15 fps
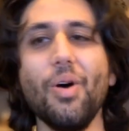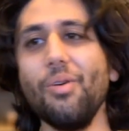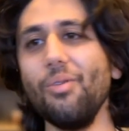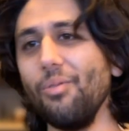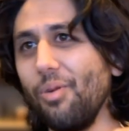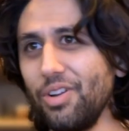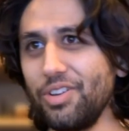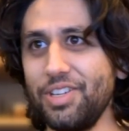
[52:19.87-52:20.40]

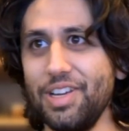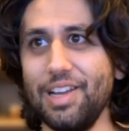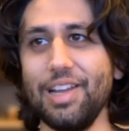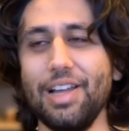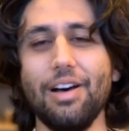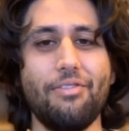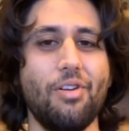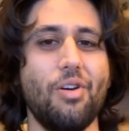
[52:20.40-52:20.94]
What do you
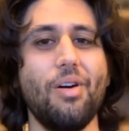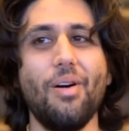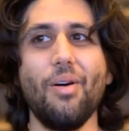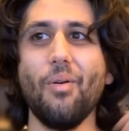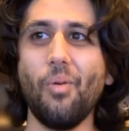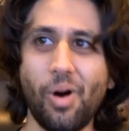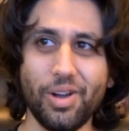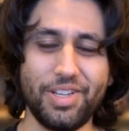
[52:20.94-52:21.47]
love?
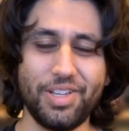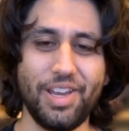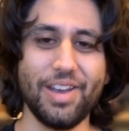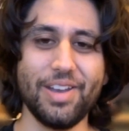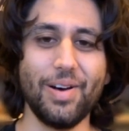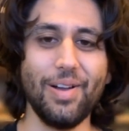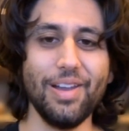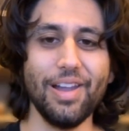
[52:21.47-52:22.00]
What do you
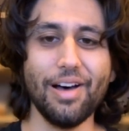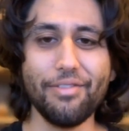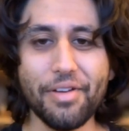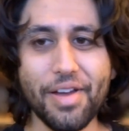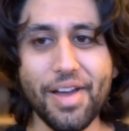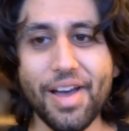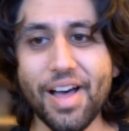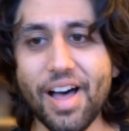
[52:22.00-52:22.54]
not love?
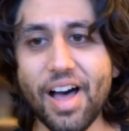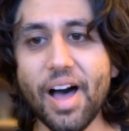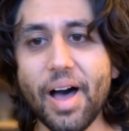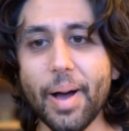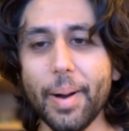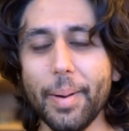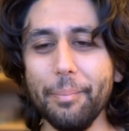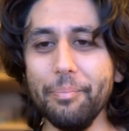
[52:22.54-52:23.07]

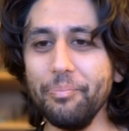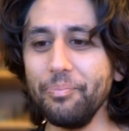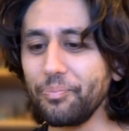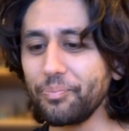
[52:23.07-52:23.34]
Um,